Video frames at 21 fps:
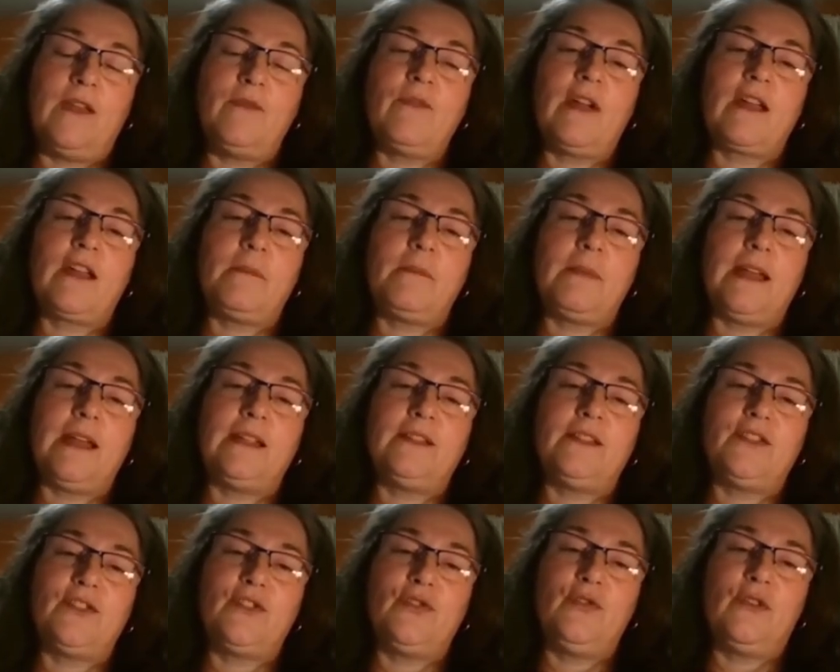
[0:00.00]
he
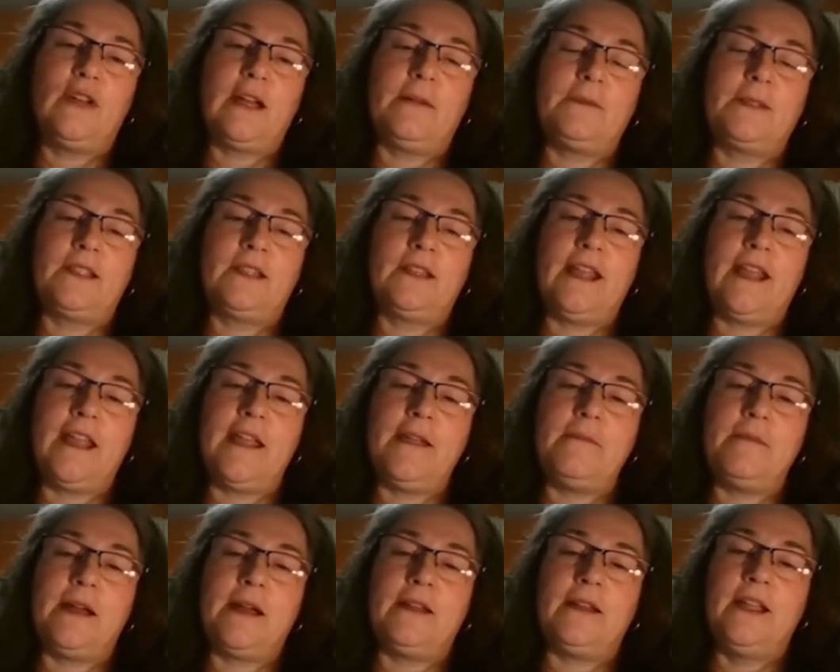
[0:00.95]
recommends 2 cups a
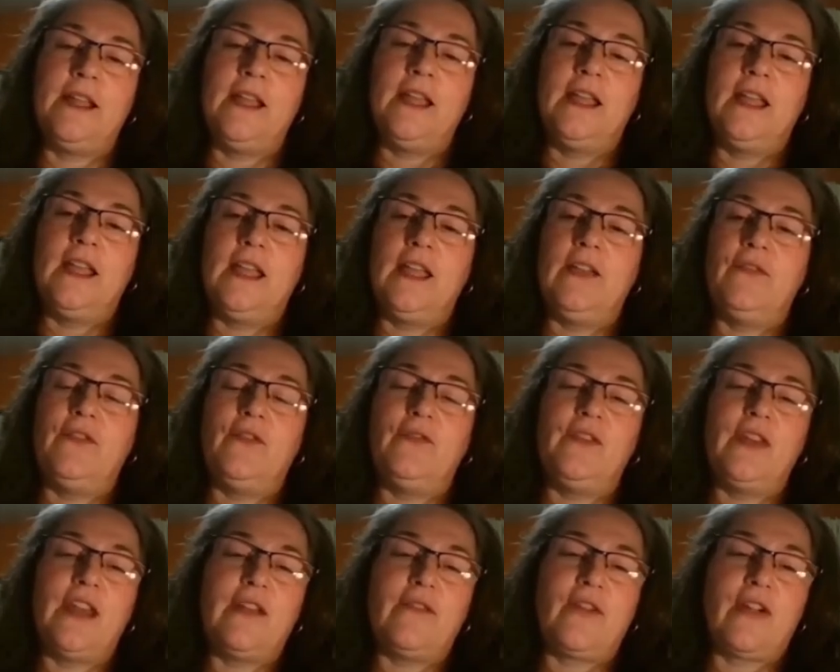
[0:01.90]
day, but if
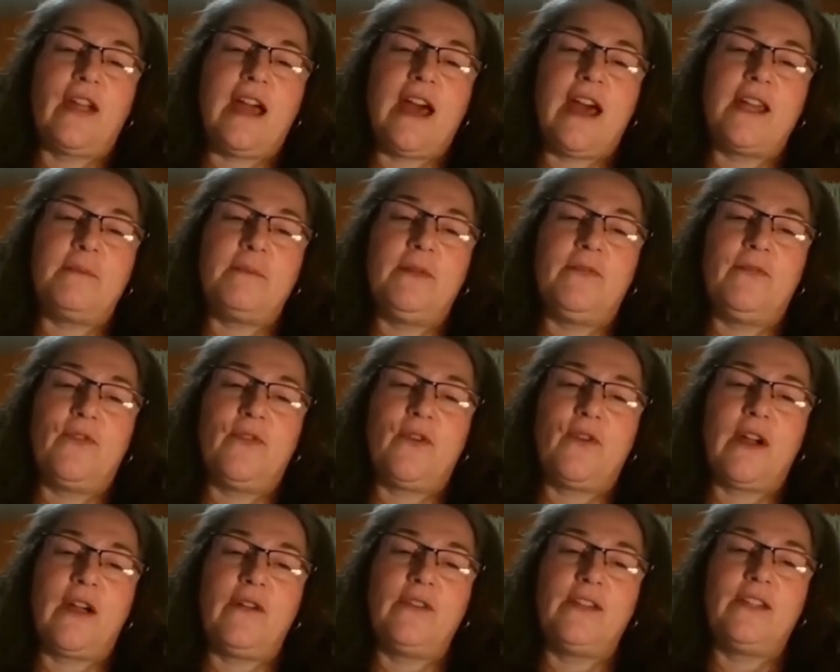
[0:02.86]
you've never had it
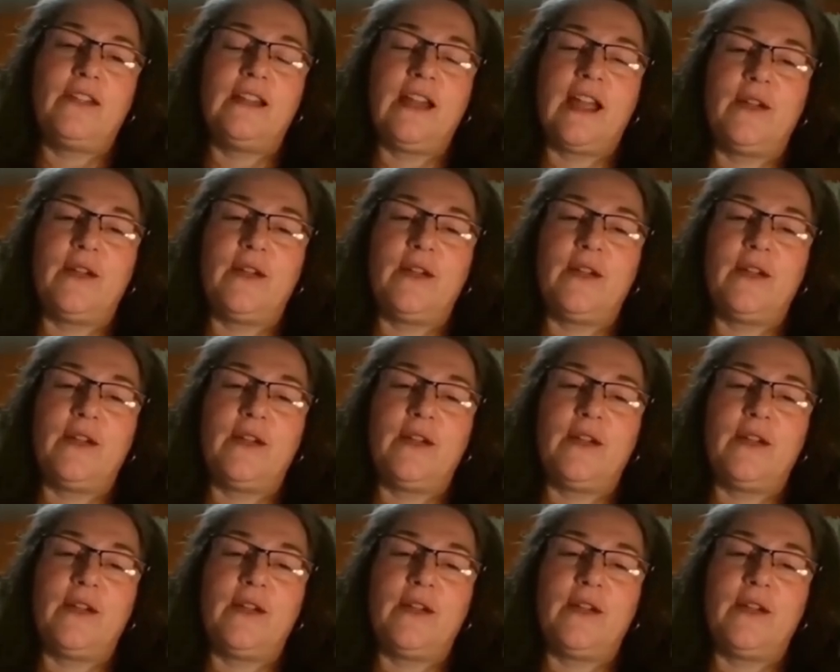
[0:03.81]
before,